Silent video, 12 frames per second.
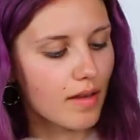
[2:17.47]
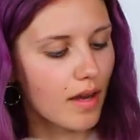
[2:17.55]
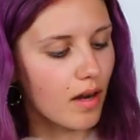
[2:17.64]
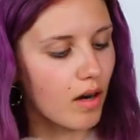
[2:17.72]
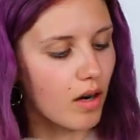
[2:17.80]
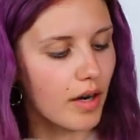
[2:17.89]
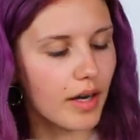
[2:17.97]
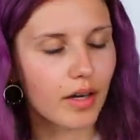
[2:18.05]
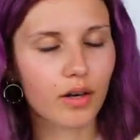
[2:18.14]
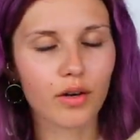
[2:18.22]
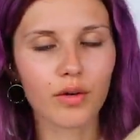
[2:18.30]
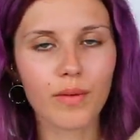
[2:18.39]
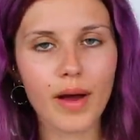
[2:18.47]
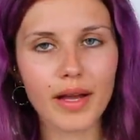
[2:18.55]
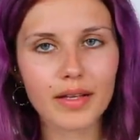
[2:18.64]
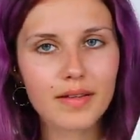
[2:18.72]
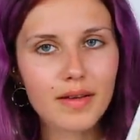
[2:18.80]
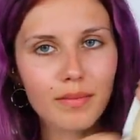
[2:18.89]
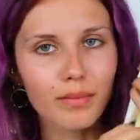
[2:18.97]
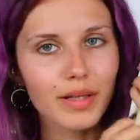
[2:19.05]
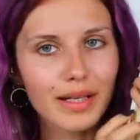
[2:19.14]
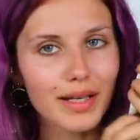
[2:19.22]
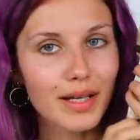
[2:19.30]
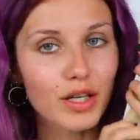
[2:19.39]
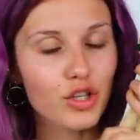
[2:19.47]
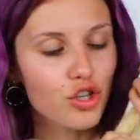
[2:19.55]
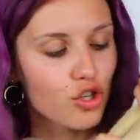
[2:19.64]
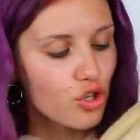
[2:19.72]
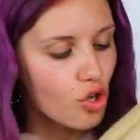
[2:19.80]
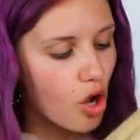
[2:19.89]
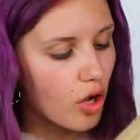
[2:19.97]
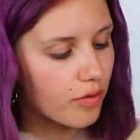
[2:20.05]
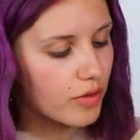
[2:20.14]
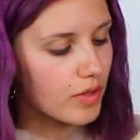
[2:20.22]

They are incredibly soft.